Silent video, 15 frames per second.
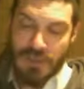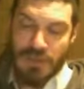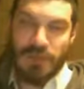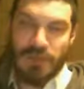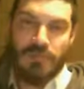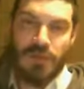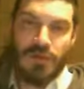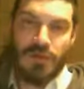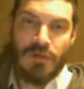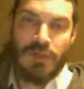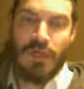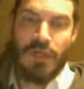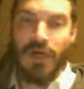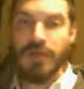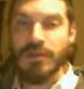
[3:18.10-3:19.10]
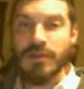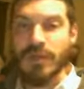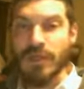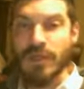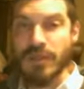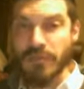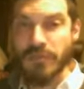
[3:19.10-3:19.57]
both are
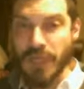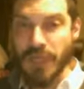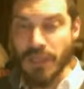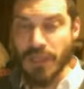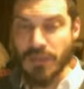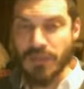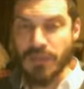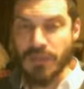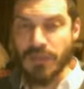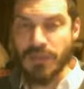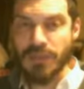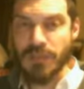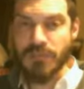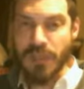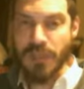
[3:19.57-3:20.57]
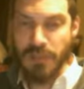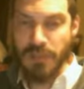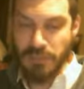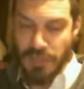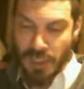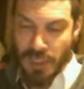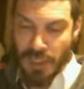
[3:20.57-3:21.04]
independent, so you just
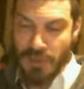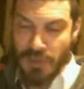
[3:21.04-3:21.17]
multiply